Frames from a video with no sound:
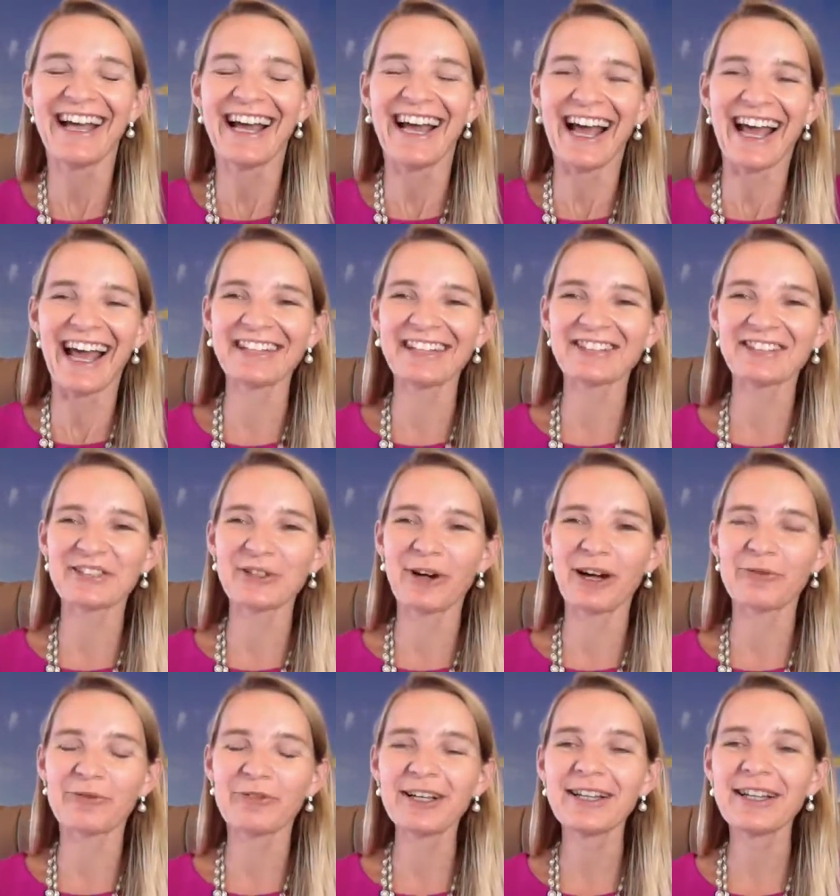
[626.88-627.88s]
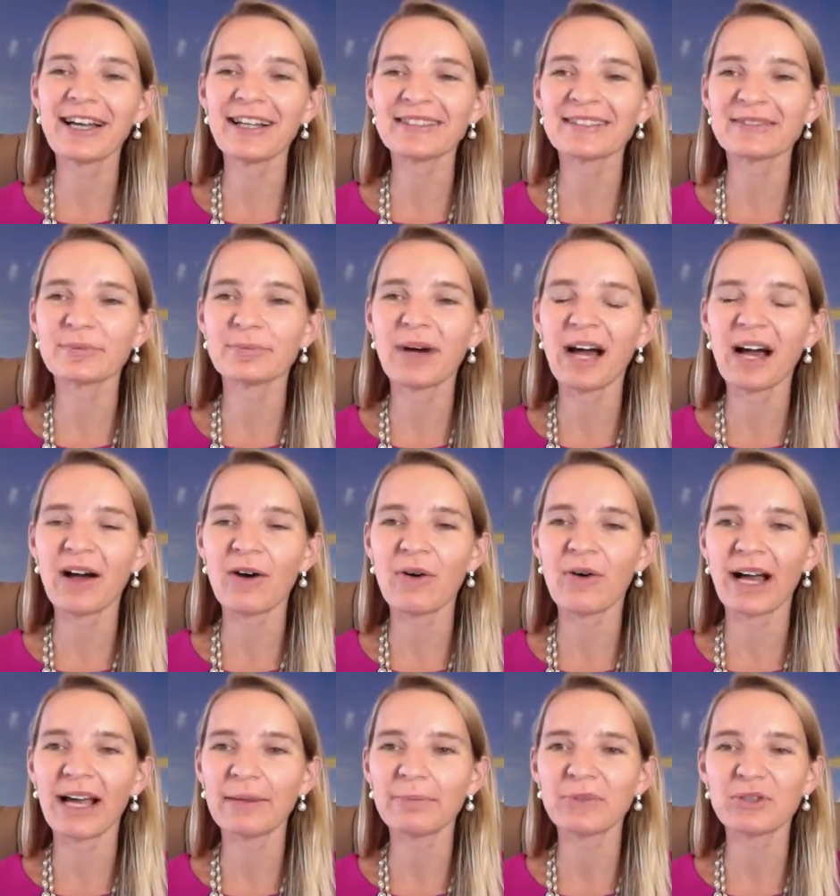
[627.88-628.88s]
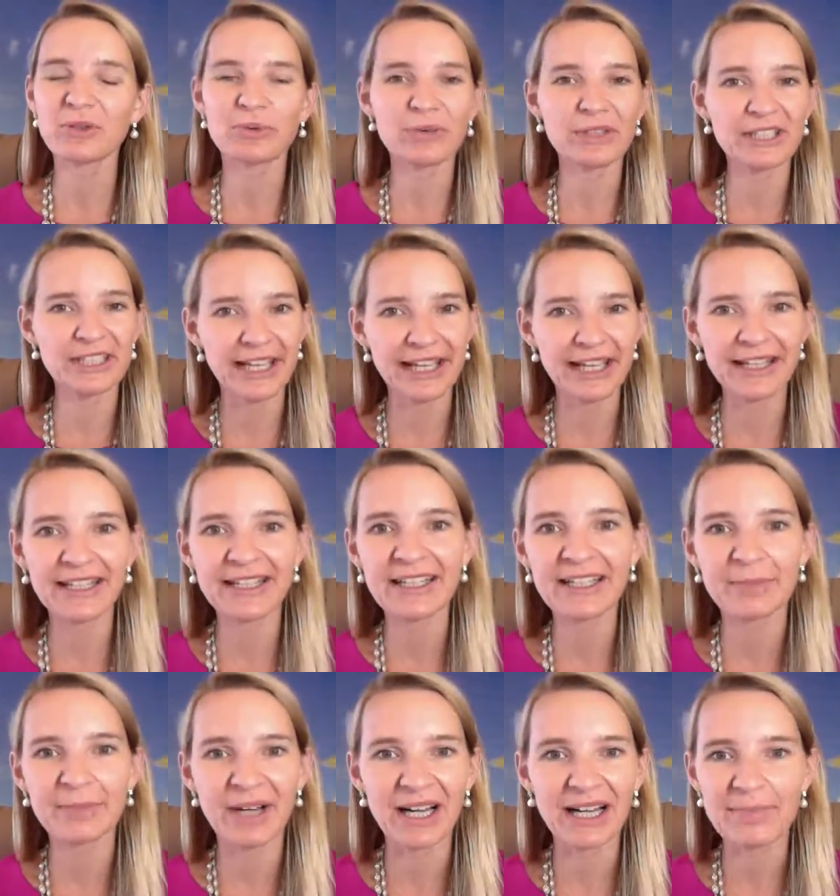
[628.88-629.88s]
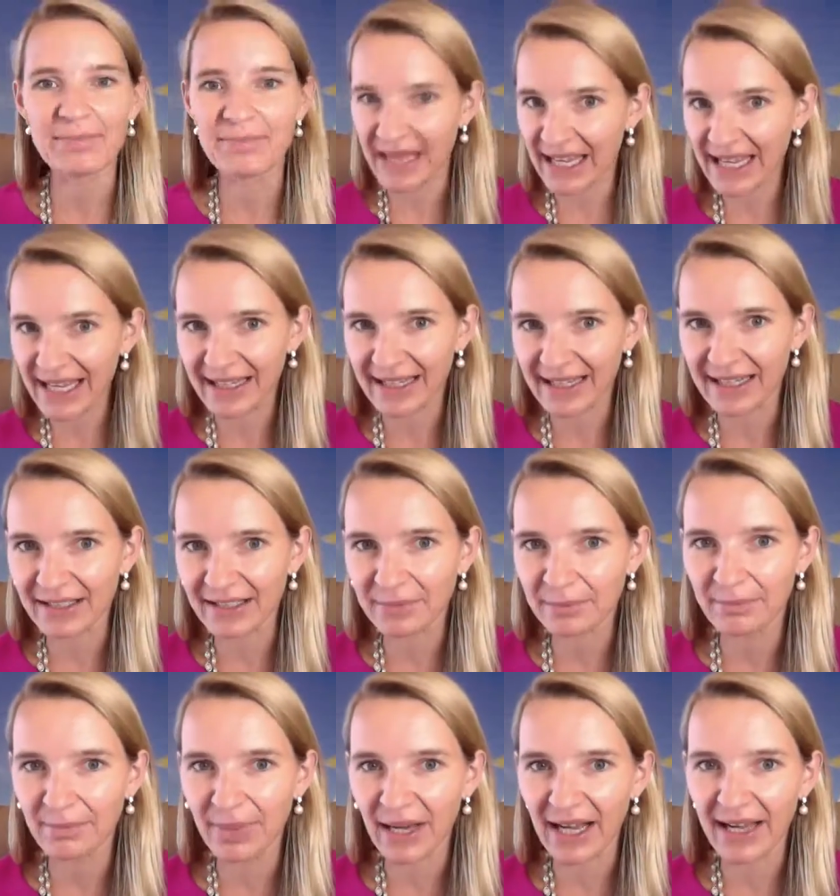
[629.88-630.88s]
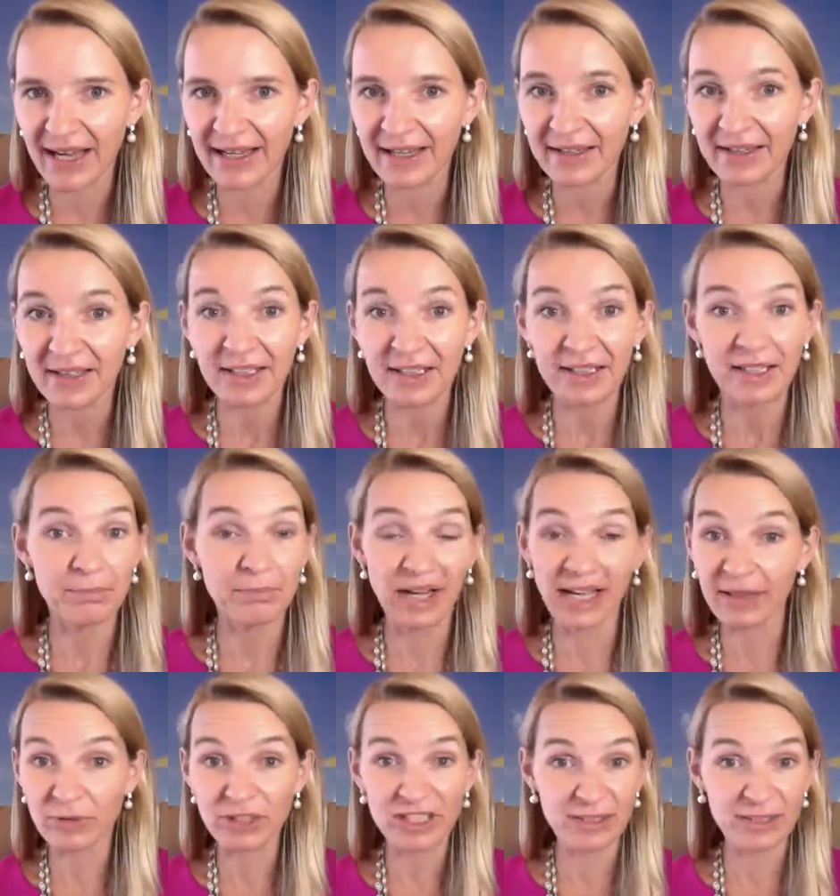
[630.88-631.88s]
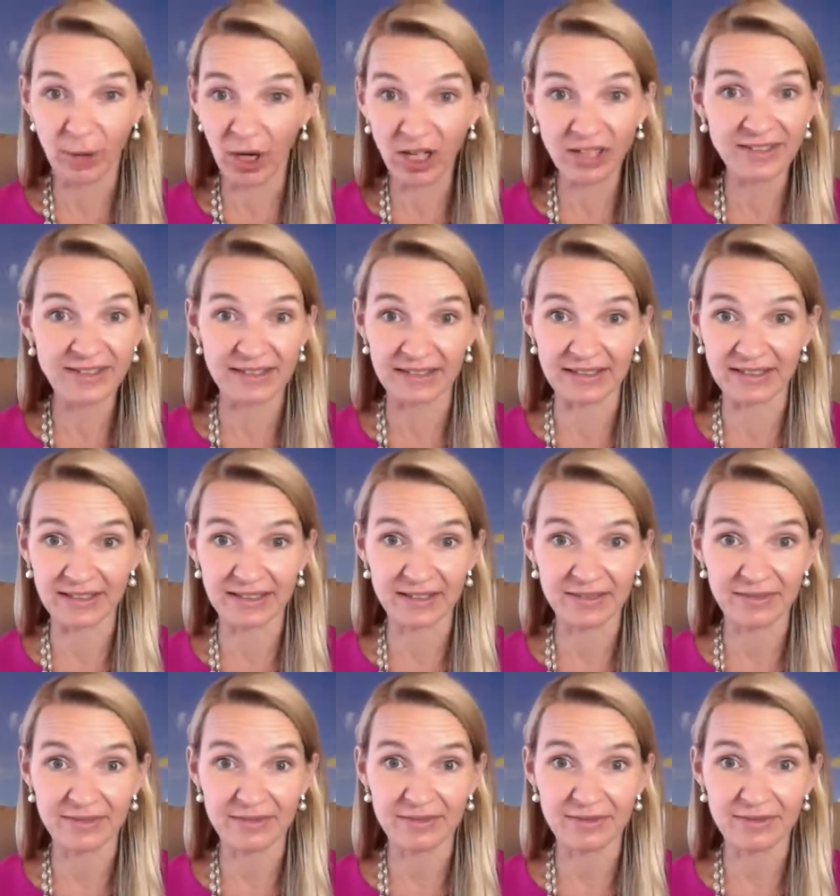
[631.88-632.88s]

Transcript: And so I realized, wow, I'm creating my man by my responses